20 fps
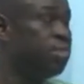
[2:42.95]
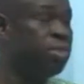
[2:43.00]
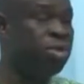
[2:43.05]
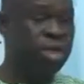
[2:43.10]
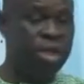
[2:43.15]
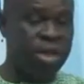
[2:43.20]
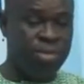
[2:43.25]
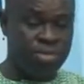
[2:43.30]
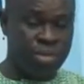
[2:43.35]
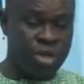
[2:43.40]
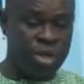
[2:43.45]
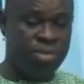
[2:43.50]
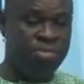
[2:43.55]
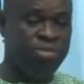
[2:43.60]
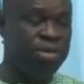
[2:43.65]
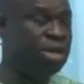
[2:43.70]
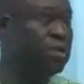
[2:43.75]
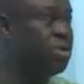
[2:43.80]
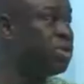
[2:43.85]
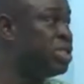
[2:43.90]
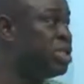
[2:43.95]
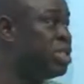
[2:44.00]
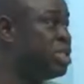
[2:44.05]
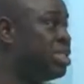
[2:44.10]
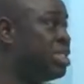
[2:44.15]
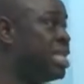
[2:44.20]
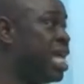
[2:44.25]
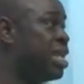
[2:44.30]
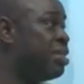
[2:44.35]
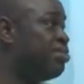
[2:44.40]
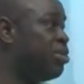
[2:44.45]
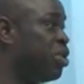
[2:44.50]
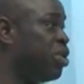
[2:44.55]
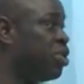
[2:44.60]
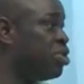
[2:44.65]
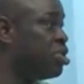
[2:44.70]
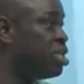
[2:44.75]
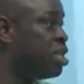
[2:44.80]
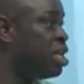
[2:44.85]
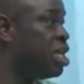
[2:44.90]
But the brick will still stand
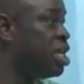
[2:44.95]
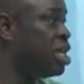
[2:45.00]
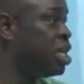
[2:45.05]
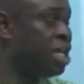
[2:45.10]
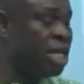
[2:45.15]
because